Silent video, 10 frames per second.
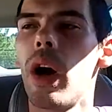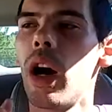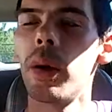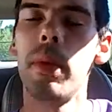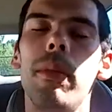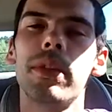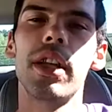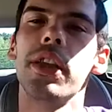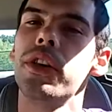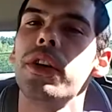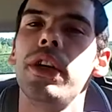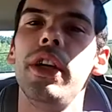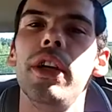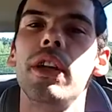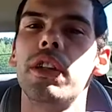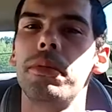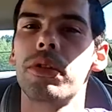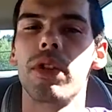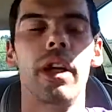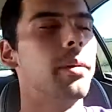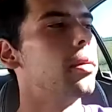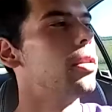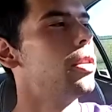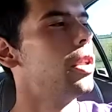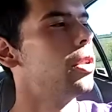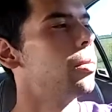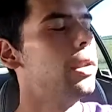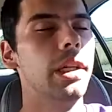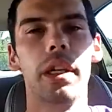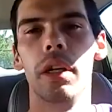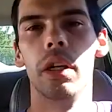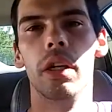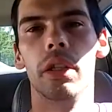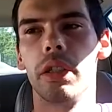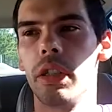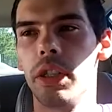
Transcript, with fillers: I'm almost at 30 subscribers. That's ridiculous.